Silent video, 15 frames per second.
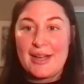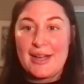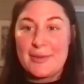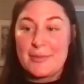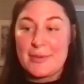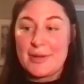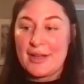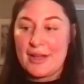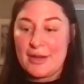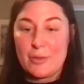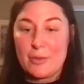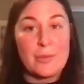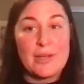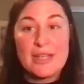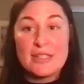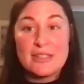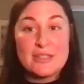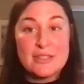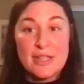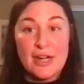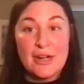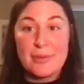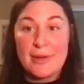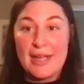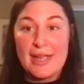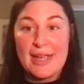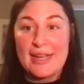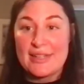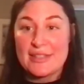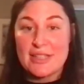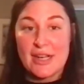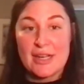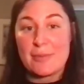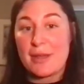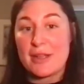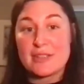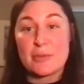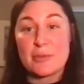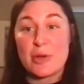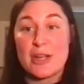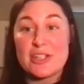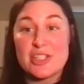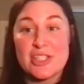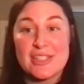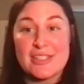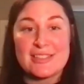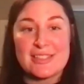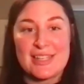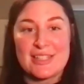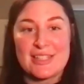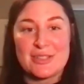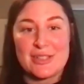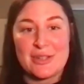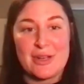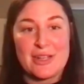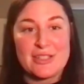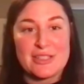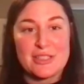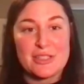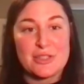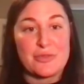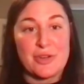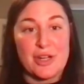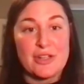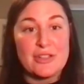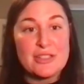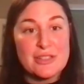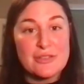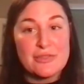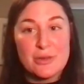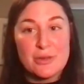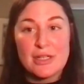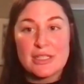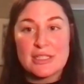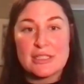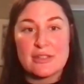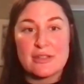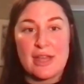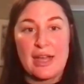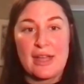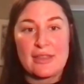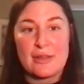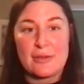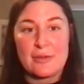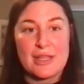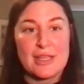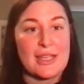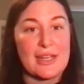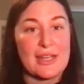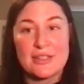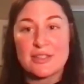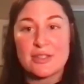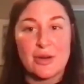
Well, we could start by talking about some questions and answering questions first if you wanted to do that, and then we could get